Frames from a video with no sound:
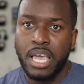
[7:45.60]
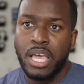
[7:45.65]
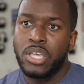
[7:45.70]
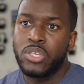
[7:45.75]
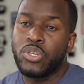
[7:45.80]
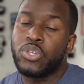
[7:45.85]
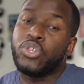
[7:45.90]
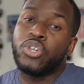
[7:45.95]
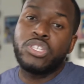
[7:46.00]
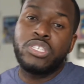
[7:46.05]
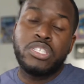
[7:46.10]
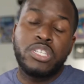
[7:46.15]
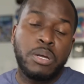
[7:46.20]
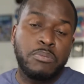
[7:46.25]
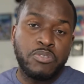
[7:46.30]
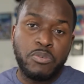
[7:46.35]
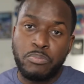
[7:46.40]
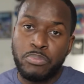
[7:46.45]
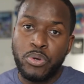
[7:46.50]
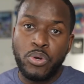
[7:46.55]
So just in
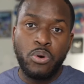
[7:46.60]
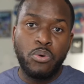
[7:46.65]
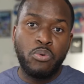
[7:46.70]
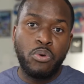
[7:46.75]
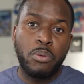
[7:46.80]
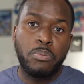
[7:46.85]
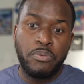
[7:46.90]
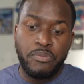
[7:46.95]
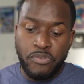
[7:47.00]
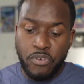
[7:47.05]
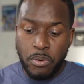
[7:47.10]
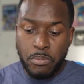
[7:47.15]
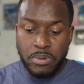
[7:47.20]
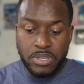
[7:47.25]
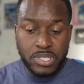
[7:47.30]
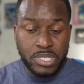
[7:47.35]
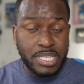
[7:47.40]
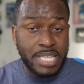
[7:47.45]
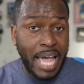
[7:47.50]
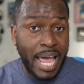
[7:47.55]
terms of pure raw
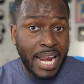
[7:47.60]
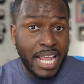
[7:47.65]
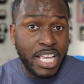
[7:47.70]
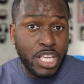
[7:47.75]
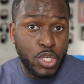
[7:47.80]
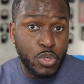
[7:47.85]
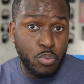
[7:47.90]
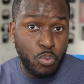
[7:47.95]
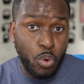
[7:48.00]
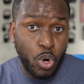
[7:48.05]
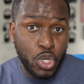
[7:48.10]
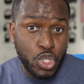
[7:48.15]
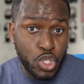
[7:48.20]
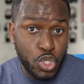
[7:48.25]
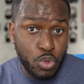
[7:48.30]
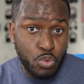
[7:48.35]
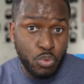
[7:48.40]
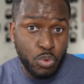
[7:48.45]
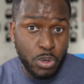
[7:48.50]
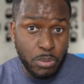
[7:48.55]
performance, that is what
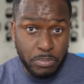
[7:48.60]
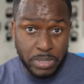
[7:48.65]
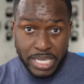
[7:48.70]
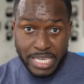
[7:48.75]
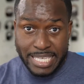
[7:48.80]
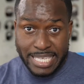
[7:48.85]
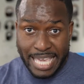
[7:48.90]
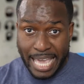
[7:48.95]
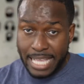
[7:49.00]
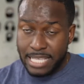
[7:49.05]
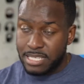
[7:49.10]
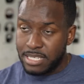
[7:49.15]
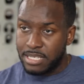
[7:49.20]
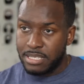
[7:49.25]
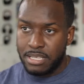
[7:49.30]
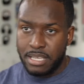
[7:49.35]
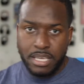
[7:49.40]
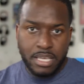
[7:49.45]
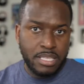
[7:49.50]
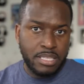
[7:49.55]
you will be getting.
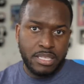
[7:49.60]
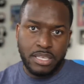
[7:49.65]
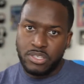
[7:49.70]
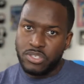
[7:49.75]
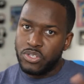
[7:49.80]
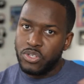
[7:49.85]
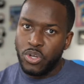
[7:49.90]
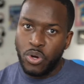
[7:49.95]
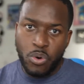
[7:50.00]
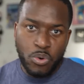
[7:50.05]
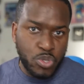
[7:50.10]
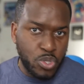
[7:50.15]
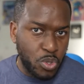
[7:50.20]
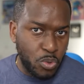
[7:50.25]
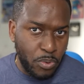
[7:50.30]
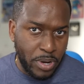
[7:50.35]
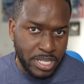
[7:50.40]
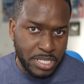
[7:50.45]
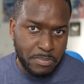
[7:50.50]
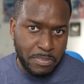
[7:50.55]
There's no two
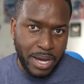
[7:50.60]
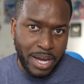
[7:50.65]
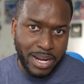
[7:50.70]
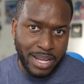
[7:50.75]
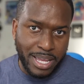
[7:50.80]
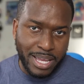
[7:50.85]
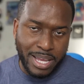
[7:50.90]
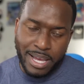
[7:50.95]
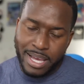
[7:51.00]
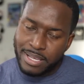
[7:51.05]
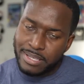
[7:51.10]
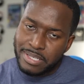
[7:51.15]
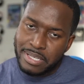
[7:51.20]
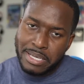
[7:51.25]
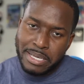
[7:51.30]
ways about it, guys.